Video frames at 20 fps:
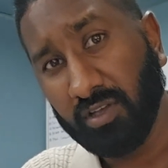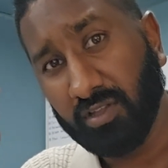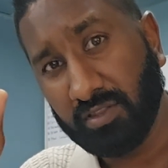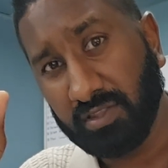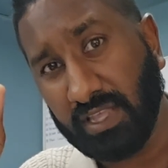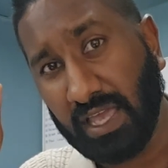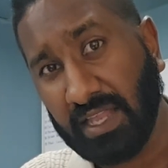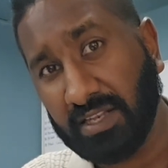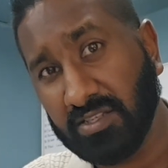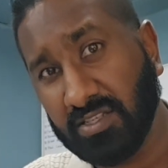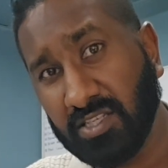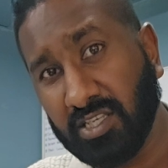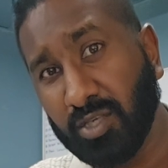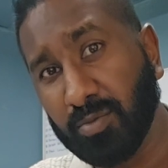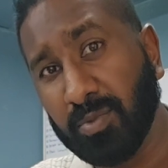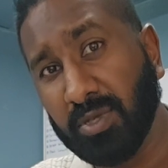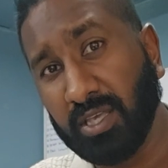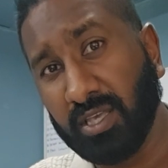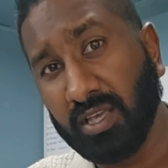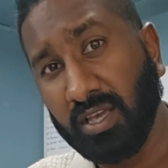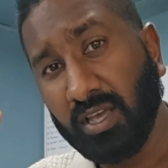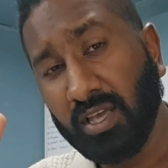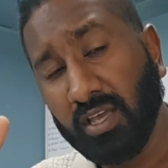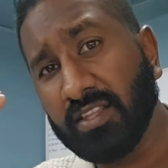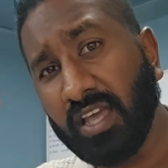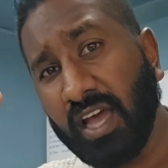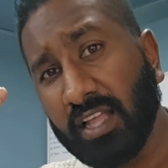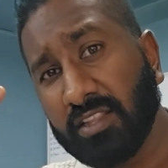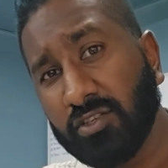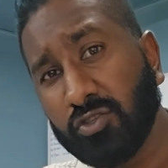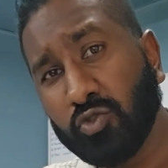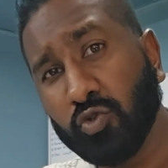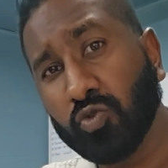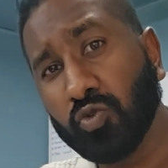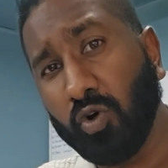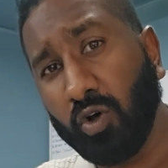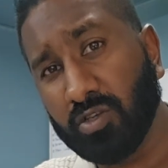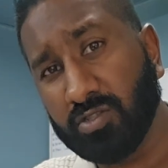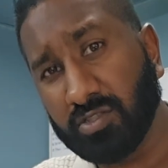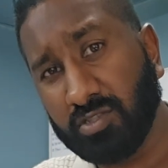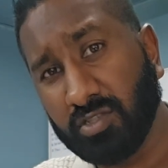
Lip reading: that DB, the other 2 cores,